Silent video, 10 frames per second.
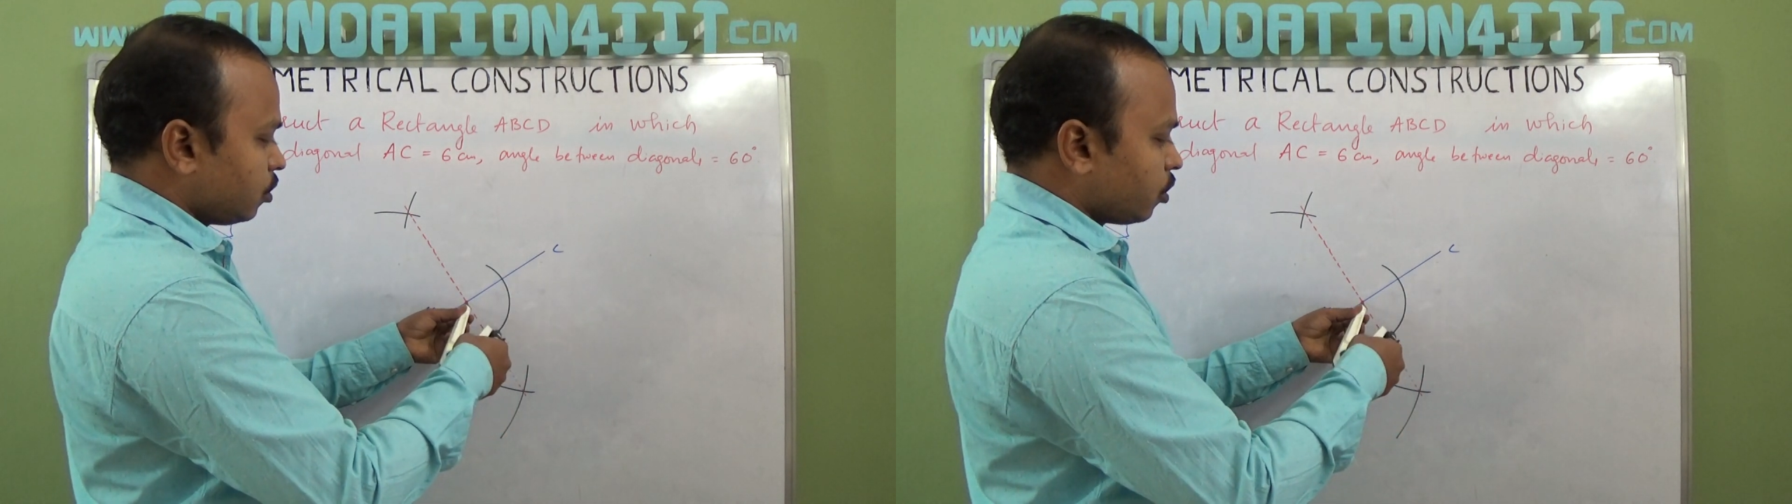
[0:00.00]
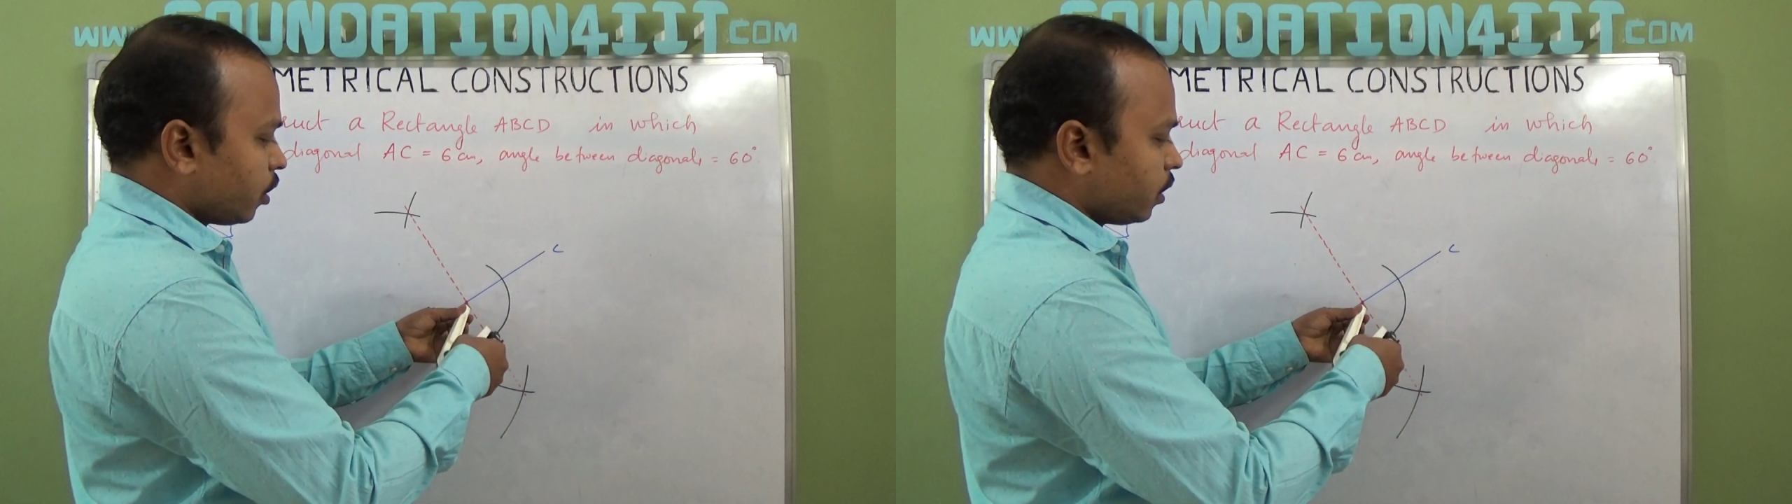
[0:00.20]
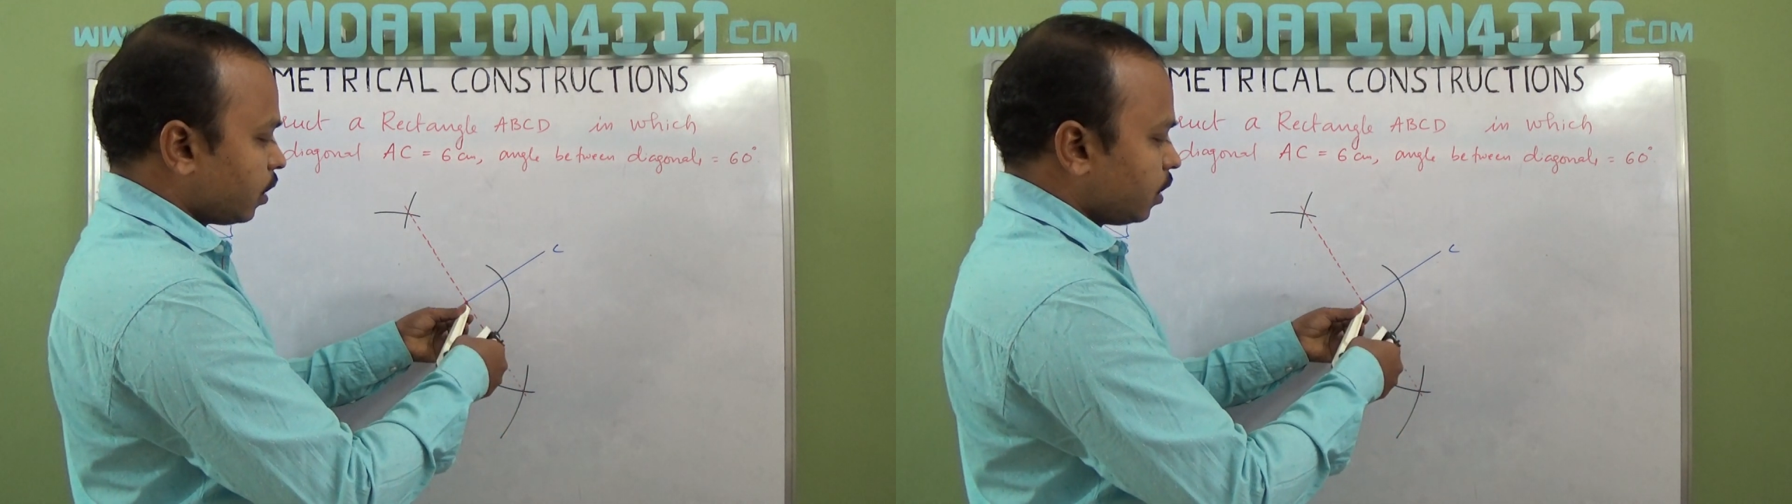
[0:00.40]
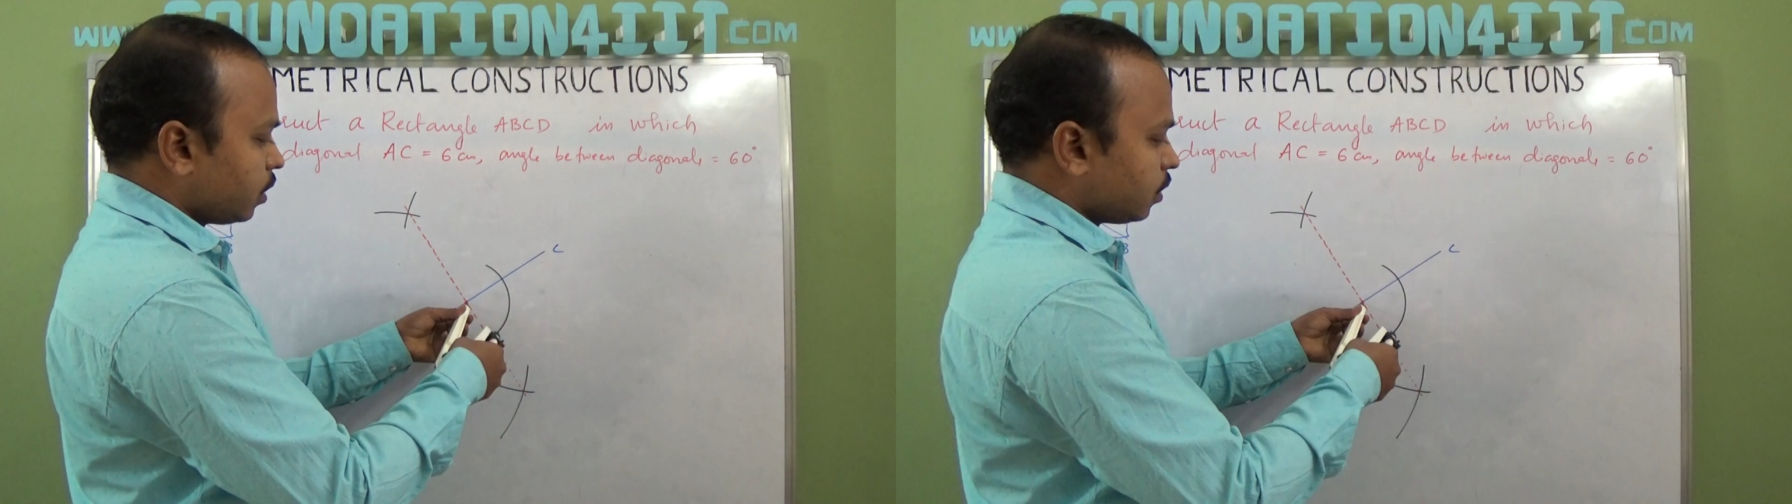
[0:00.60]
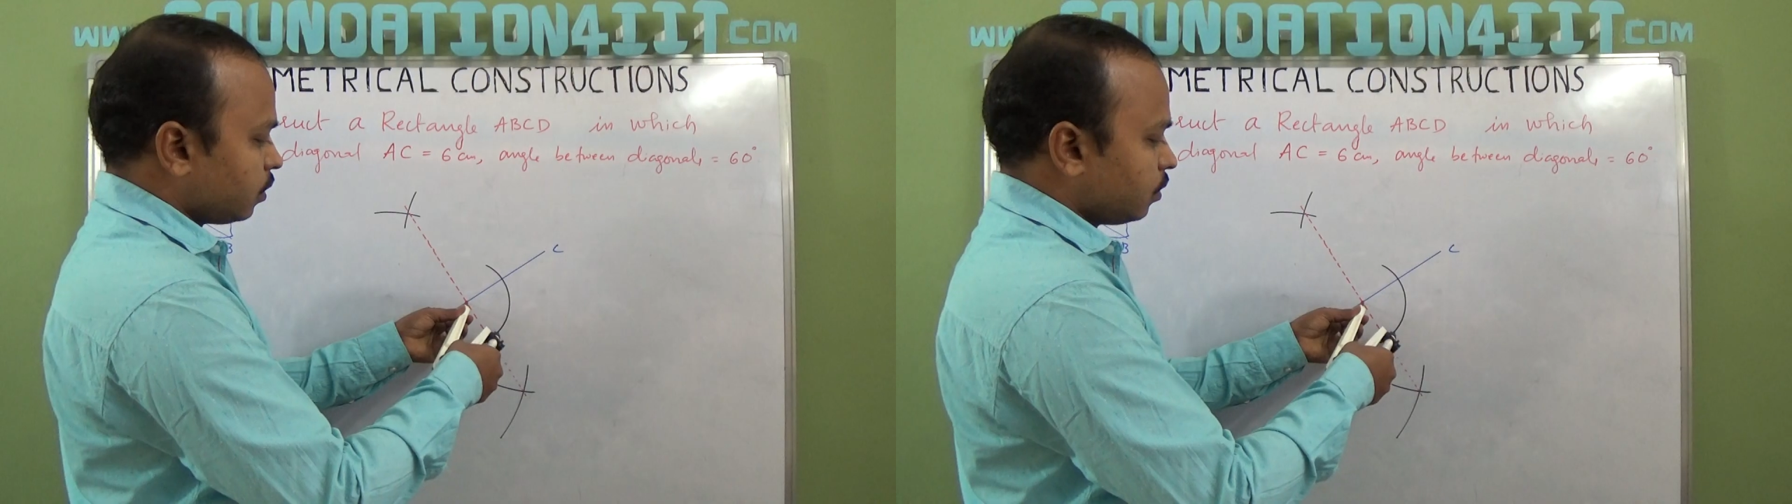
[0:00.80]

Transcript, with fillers: Draw an arc